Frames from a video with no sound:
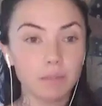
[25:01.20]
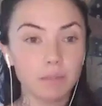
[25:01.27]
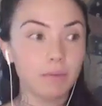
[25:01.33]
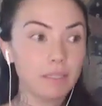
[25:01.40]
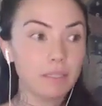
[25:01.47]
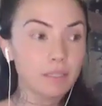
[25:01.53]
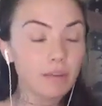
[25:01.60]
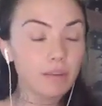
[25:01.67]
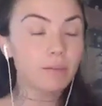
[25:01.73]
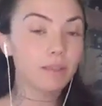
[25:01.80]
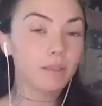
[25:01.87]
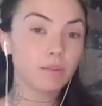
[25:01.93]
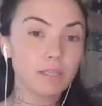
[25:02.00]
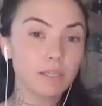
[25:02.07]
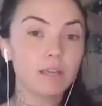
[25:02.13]
to myself. But
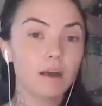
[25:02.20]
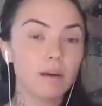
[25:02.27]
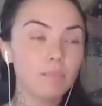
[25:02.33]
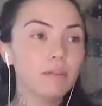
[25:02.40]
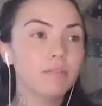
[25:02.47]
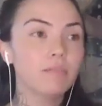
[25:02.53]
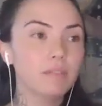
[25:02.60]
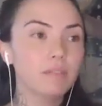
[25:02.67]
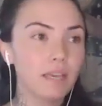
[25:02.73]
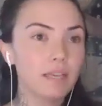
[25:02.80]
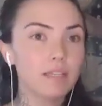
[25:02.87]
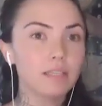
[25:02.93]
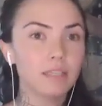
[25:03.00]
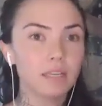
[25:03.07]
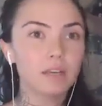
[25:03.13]
there was a couple of
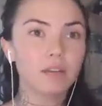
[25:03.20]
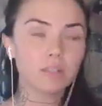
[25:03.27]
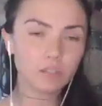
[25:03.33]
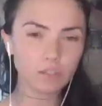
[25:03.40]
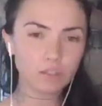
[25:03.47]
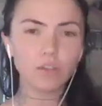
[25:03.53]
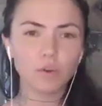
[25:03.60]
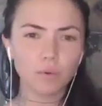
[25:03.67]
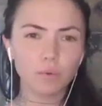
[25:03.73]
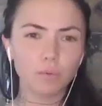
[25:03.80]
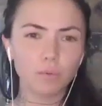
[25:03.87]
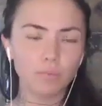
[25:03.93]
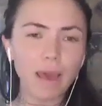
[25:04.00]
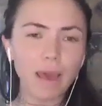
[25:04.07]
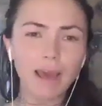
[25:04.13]
days that it got
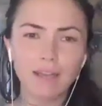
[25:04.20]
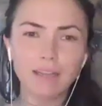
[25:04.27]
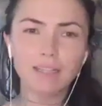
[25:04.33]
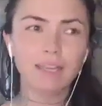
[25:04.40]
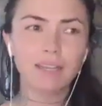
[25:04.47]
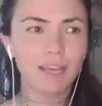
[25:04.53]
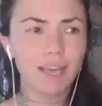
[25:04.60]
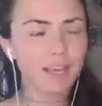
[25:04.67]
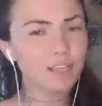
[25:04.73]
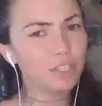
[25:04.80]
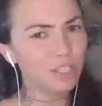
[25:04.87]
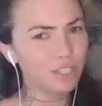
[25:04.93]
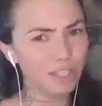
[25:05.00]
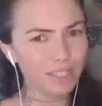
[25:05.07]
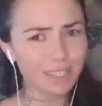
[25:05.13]
so bad that I
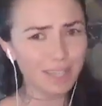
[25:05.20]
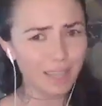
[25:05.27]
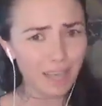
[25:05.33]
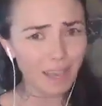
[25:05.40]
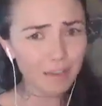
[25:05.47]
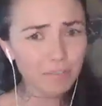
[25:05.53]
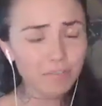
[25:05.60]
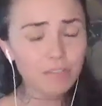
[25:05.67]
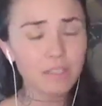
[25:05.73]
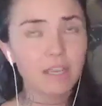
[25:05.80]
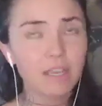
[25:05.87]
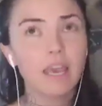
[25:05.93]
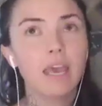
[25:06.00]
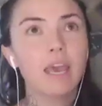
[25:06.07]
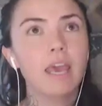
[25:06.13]
actually just left.
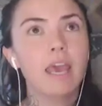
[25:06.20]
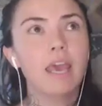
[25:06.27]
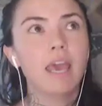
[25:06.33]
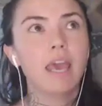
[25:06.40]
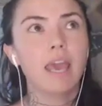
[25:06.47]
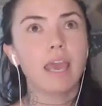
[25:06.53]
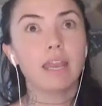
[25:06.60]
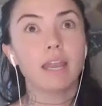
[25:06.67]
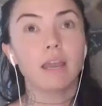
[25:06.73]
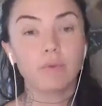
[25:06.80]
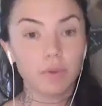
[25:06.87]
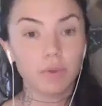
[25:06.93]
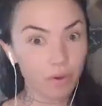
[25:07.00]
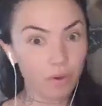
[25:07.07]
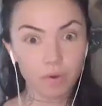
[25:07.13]
And I
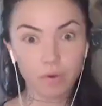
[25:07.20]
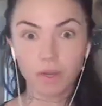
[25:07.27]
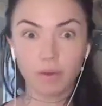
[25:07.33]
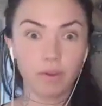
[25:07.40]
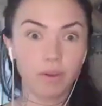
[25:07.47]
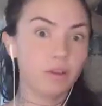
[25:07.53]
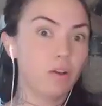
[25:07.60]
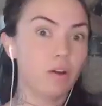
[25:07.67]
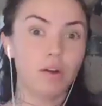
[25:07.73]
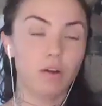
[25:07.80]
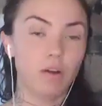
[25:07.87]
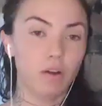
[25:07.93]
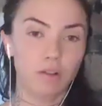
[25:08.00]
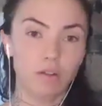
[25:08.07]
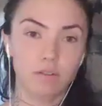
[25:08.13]
would go and I would
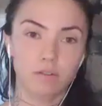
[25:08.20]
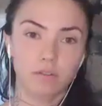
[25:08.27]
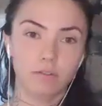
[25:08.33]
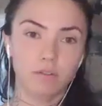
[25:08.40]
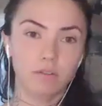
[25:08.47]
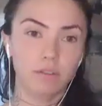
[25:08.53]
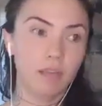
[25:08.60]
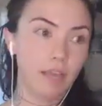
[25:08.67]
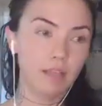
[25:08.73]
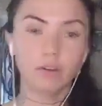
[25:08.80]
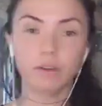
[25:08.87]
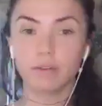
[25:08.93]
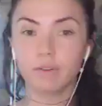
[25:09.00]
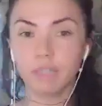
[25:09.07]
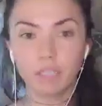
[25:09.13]
call Nyla
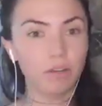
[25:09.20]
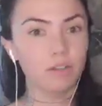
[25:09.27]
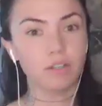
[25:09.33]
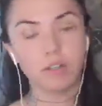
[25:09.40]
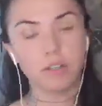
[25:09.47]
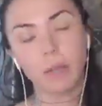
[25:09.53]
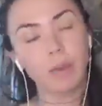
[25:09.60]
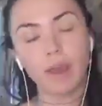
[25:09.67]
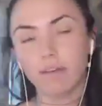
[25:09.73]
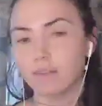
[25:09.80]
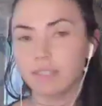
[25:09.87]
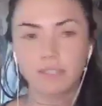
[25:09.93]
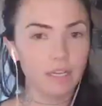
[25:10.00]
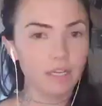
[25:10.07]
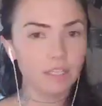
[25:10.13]
or reach out to her. I would have a
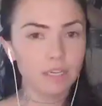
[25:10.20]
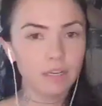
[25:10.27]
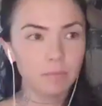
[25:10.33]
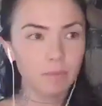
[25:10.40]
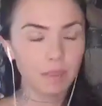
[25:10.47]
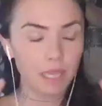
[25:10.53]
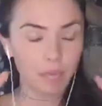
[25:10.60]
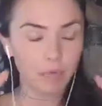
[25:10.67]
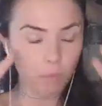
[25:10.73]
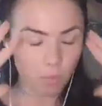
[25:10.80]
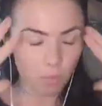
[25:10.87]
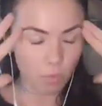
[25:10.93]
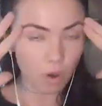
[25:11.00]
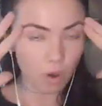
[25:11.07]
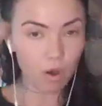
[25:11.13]
session and be like,
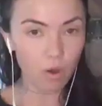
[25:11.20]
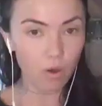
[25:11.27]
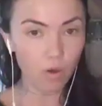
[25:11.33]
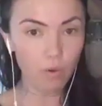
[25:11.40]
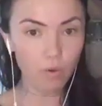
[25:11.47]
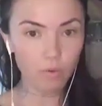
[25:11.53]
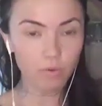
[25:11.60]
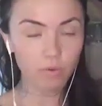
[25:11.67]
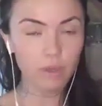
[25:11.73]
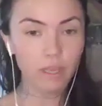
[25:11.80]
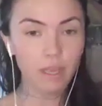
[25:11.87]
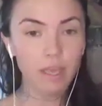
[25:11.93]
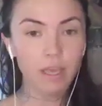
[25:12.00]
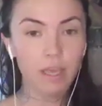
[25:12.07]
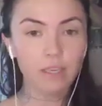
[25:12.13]
whoa,
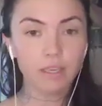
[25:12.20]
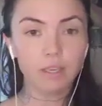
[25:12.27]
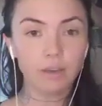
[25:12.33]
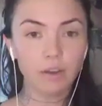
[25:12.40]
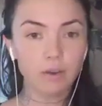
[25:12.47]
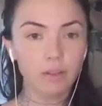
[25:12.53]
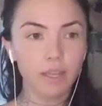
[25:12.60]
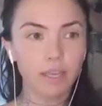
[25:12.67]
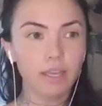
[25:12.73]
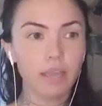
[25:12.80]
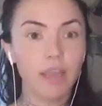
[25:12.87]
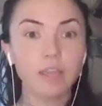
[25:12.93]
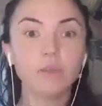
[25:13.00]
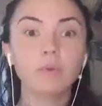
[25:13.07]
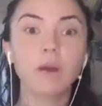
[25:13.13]
like,
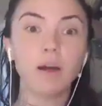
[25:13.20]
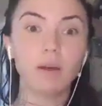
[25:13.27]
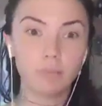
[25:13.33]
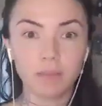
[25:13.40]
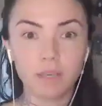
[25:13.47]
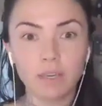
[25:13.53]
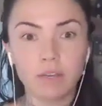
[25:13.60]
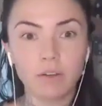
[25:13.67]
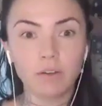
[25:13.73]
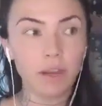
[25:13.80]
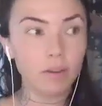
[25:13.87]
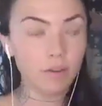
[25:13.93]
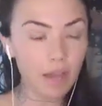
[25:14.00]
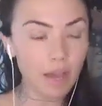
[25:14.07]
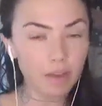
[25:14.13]
can you help me
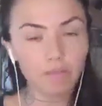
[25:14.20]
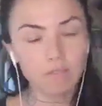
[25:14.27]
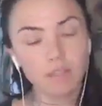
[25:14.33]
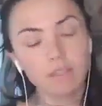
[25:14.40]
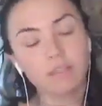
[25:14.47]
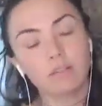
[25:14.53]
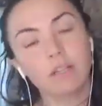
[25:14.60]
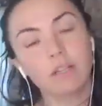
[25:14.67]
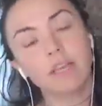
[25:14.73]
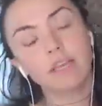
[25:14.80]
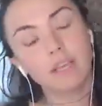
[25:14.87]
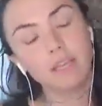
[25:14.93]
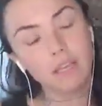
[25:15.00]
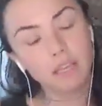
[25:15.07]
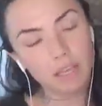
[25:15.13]
ground out of this, or like
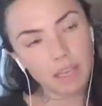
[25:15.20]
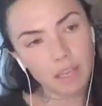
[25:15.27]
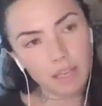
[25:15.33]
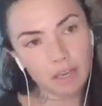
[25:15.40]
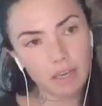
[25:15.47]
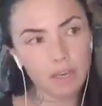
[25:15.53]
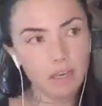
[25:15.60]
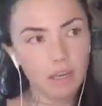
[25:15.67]
get